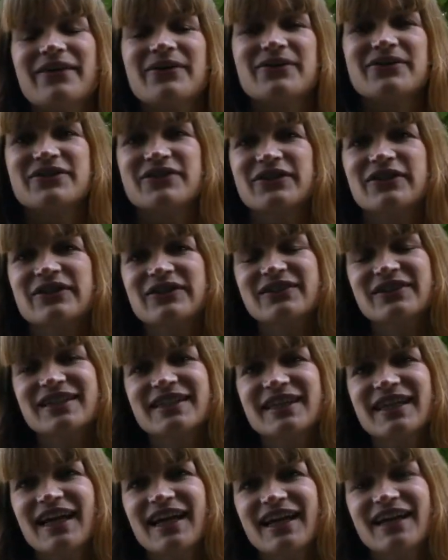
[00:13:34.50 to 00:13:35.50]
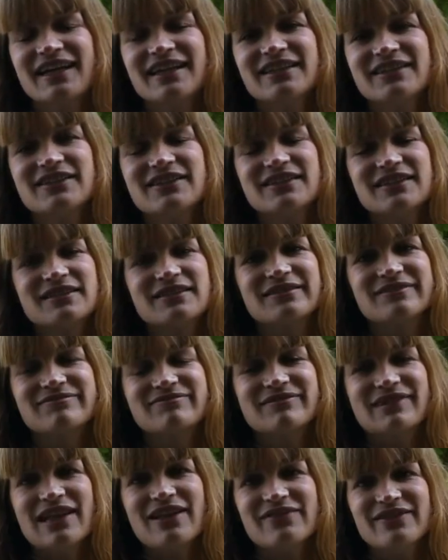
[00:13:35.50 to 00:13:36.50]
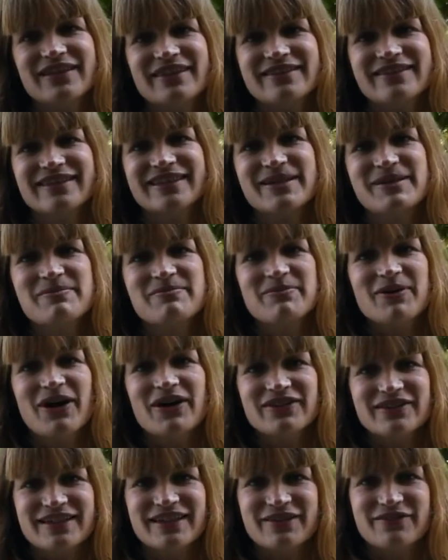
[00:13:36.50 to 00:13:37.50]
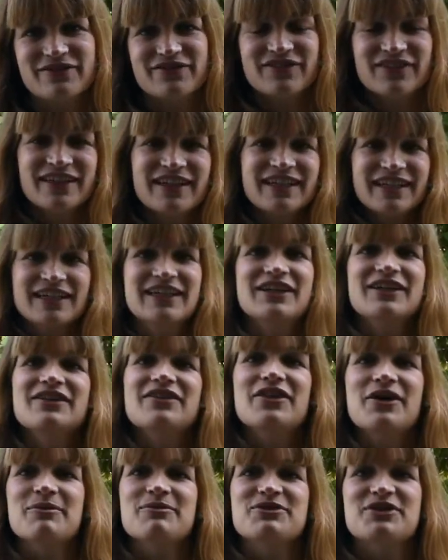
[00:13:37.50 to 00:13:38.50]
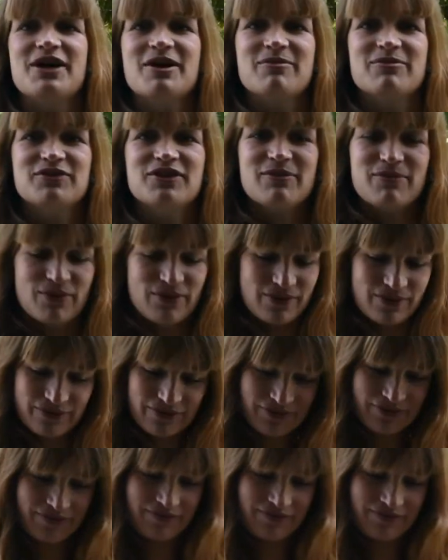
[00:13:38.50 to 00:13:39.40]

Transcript: and also yeah, just loved it. Woo! Positive, thumbs up, double.